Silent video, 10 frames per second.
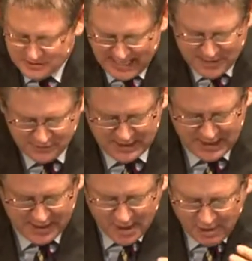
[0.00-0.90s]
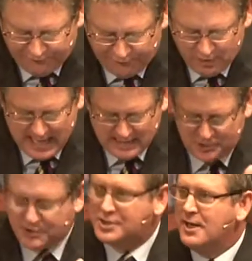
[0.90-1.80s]
intended for
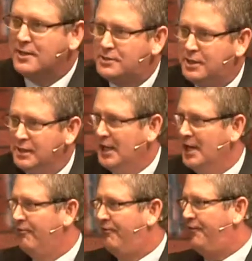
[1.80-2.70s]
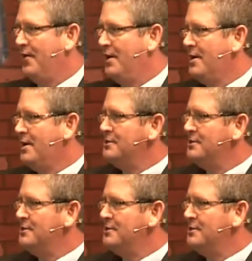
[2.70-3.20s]
us to live.